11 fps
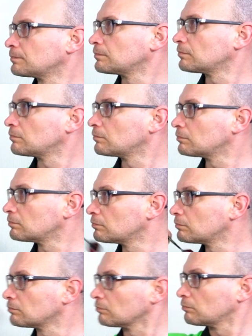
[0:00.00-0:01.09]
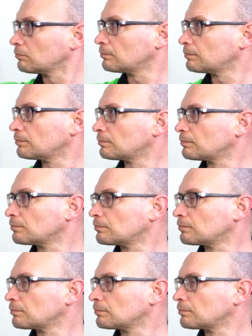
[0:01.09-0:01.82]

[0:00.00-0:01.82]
Nobody speaks.